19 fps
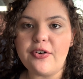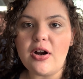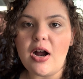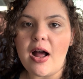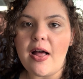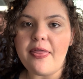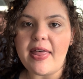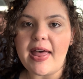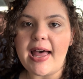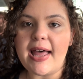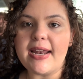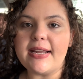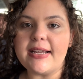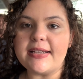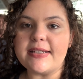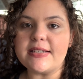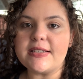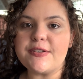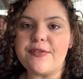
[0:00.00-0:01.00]
on that
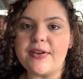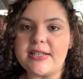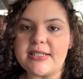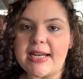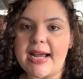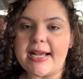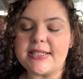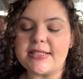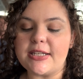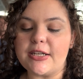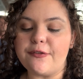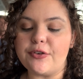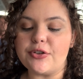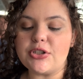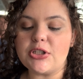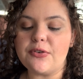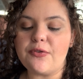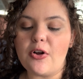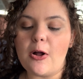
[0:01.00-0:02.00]
is fantastic.
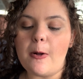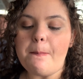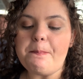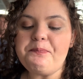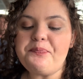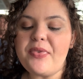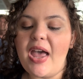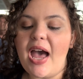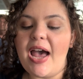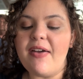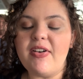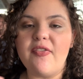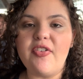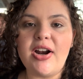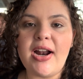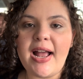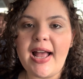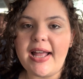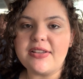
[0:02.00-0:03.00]
First of all, I've
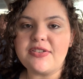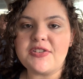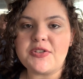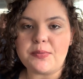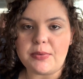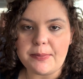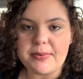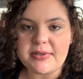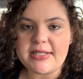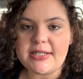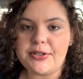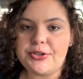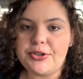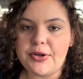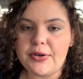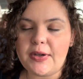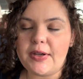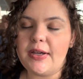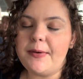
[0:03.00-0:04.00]
never had sweet potato
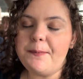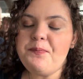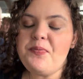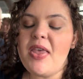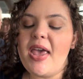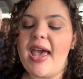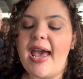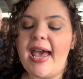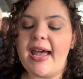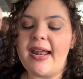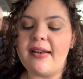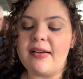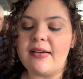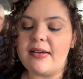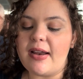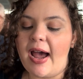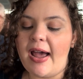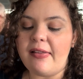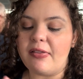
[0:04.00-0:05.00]
gnocchi,
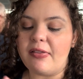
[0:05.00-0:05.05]
and I